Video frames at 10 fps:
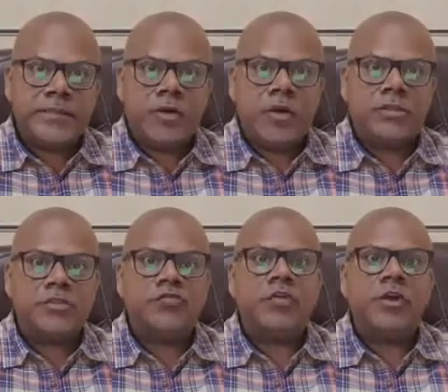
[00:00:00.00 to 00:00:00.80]

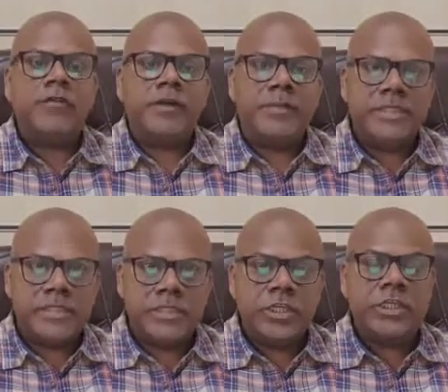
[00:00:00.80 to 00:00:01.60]
blocks for our
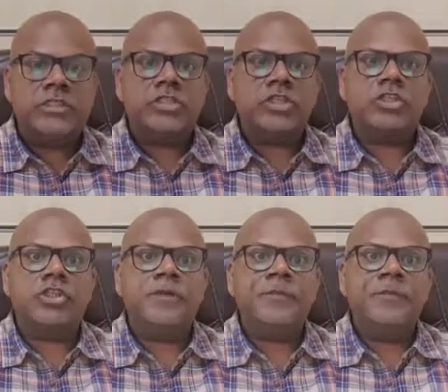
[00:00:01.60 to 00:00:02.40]
masonry
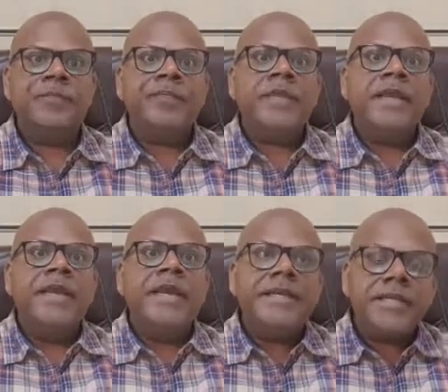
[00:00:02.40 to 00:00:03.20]
construction,
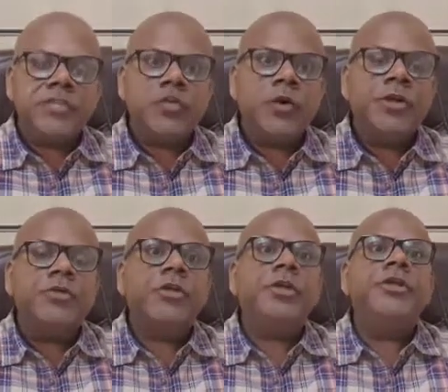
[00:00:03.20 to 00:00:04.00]
it is going
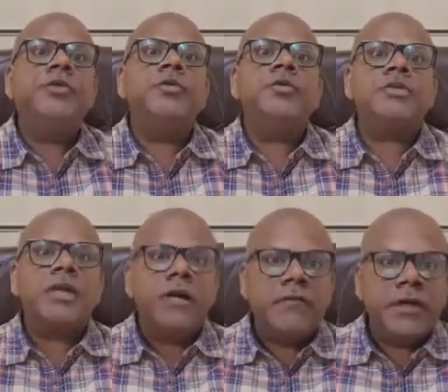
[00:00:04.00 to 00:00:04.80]
to reduce
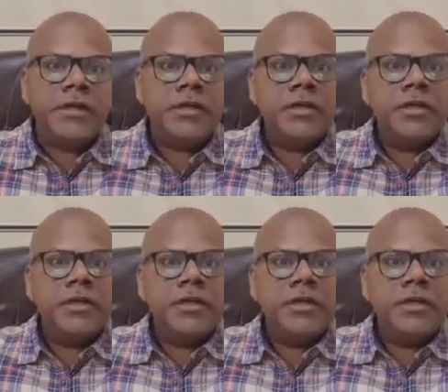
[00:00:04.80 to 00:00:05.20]
our